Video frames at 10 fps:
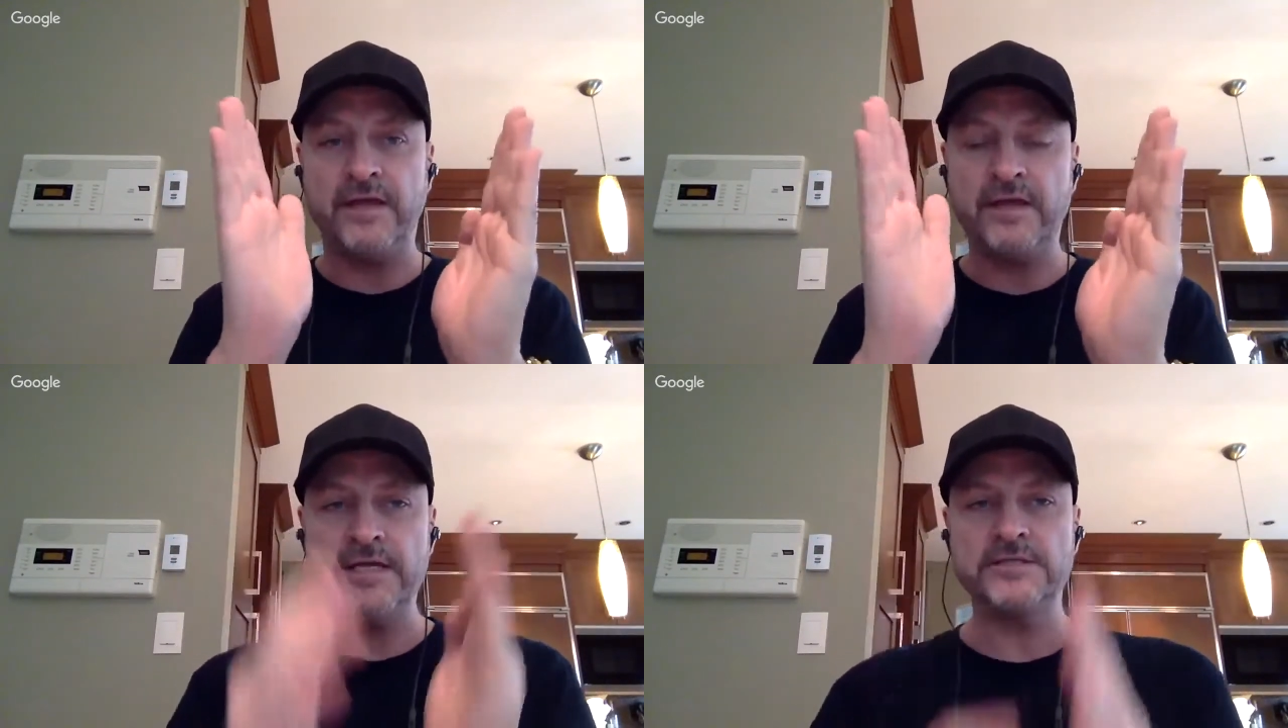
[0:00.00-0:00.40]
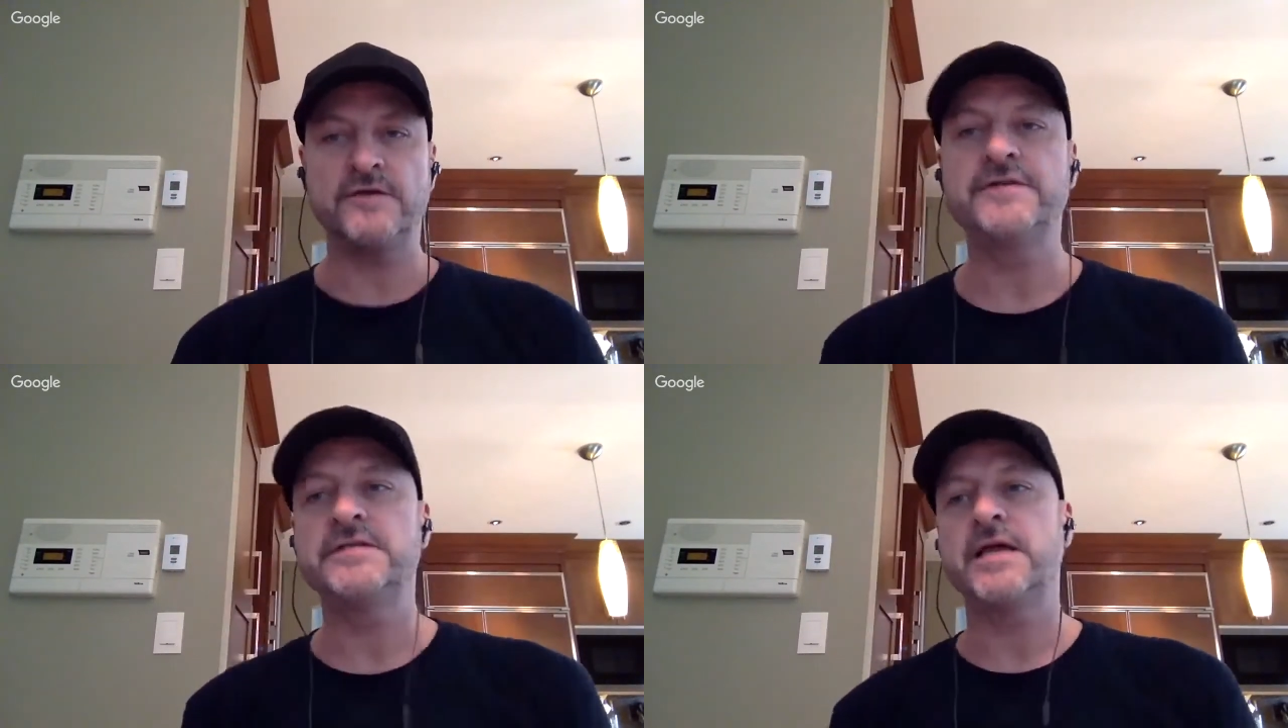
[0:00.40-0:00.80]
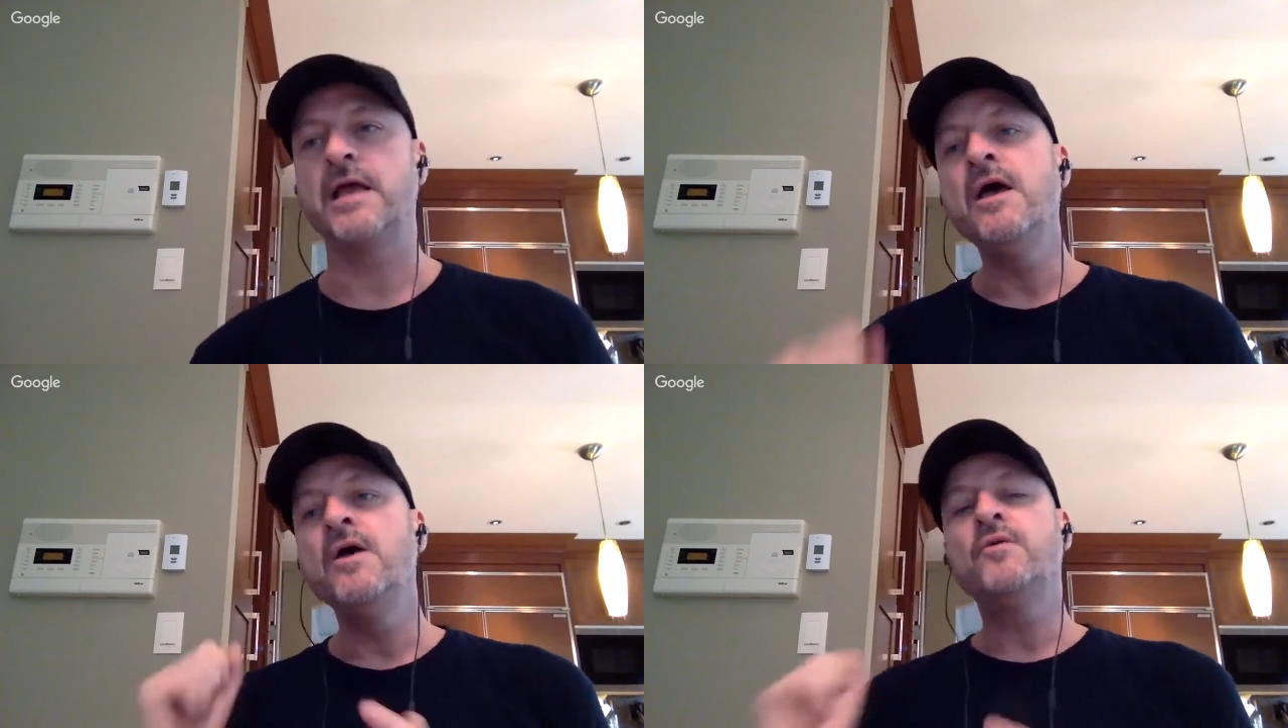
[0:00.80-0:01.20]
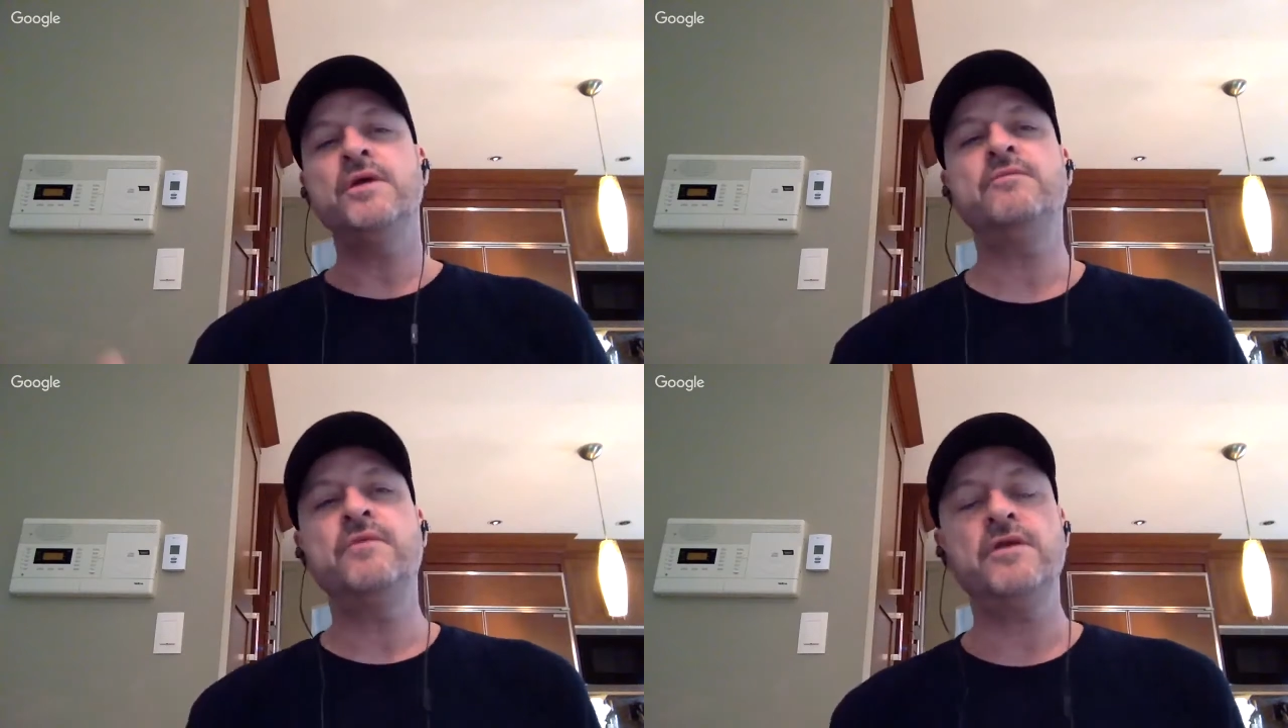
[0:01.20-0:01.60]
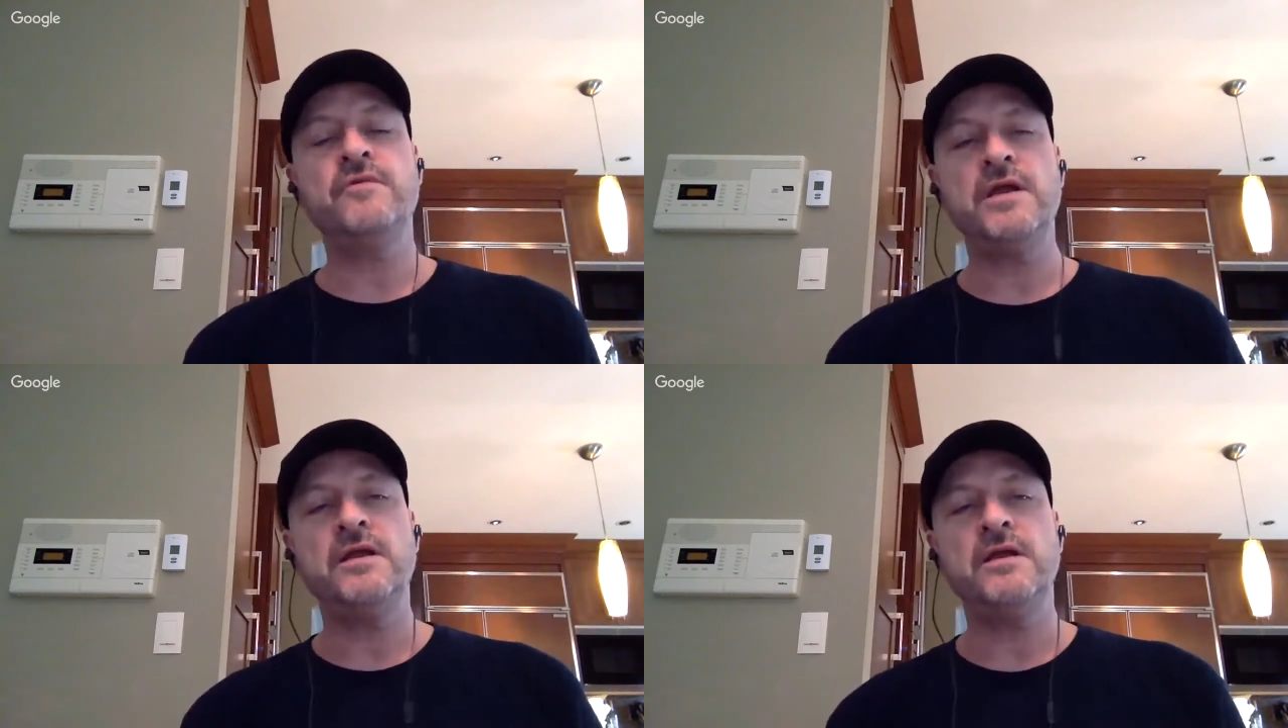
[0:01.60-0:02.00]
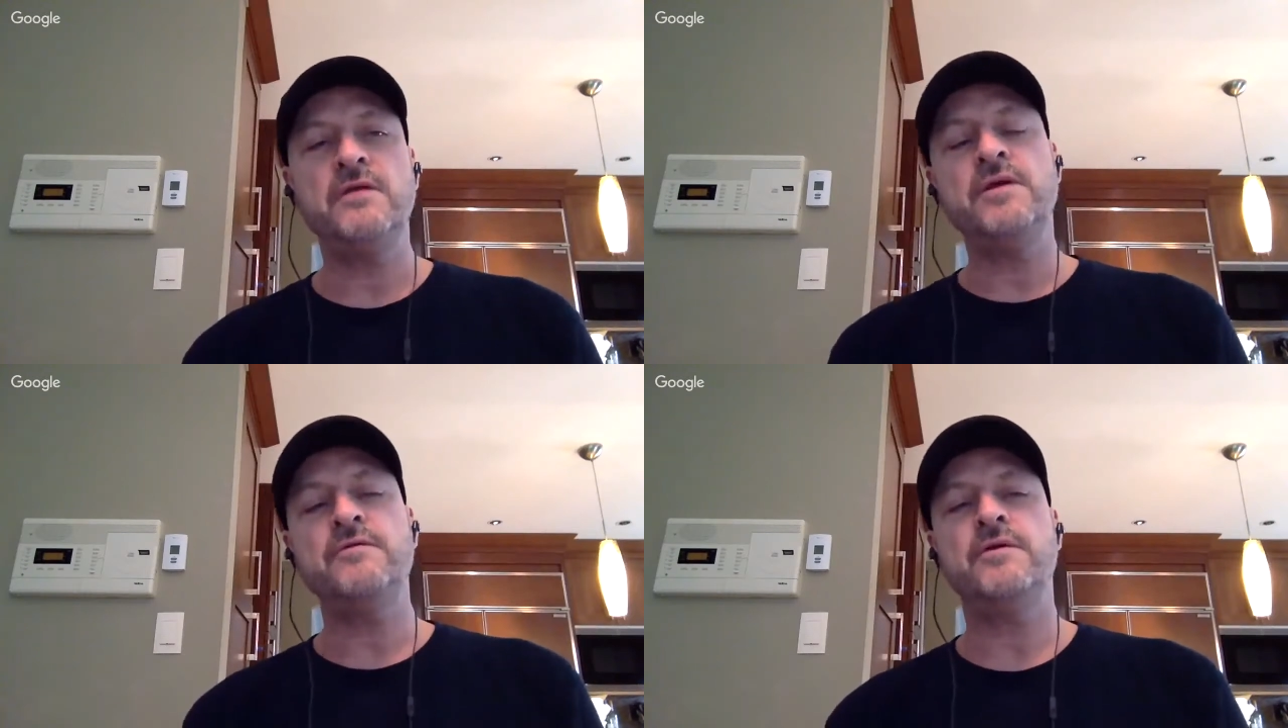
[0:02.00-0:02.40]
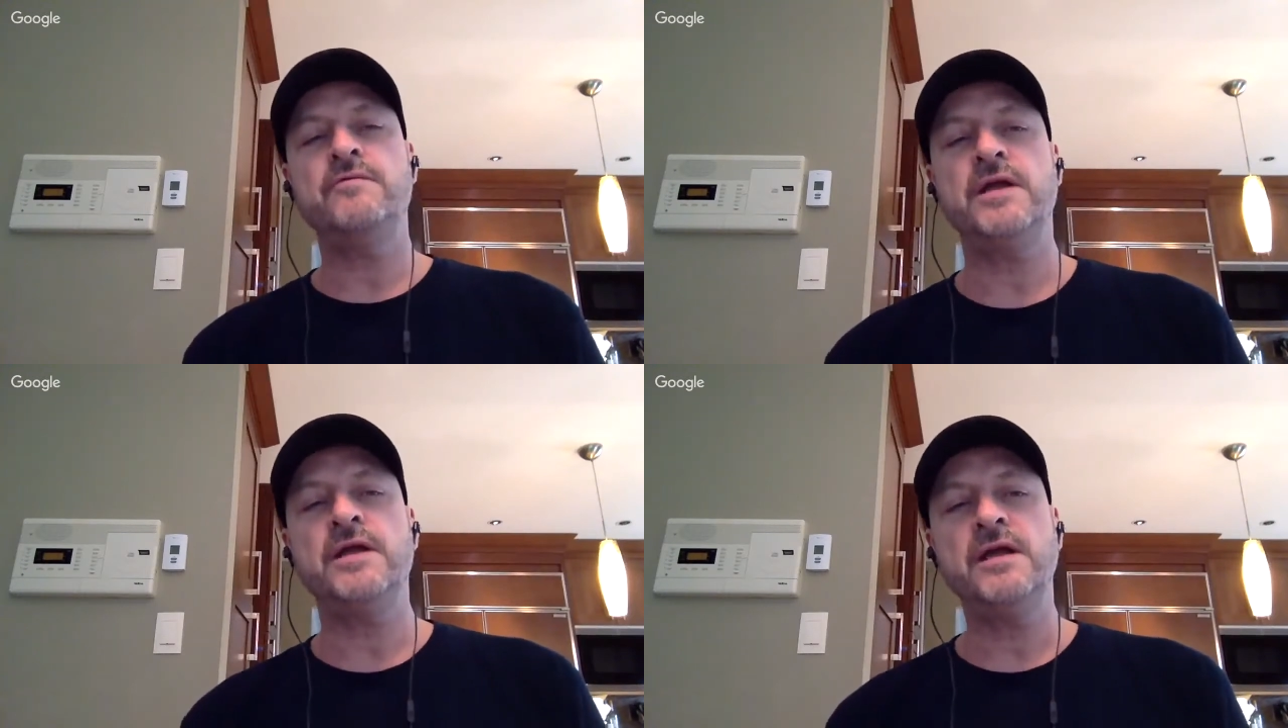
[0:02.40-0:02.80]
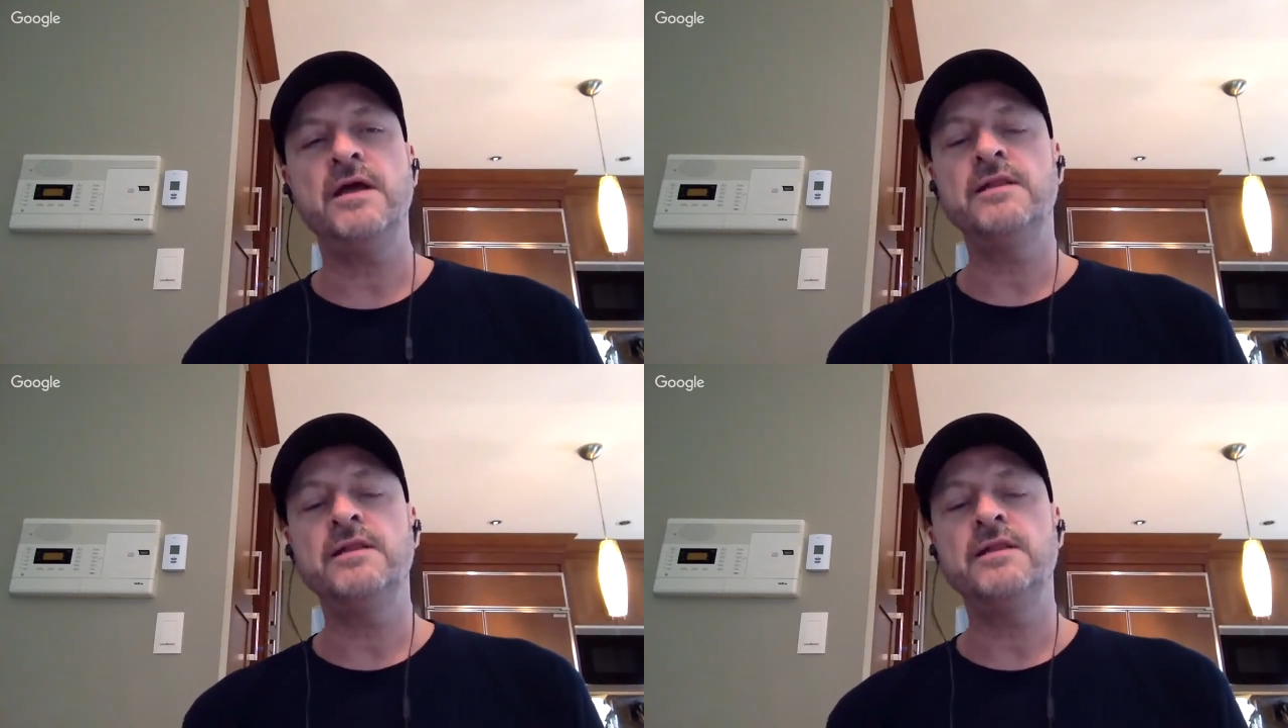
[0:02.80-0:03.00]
Okay, so if it's like ring, ring, ring, ring, ring, ring,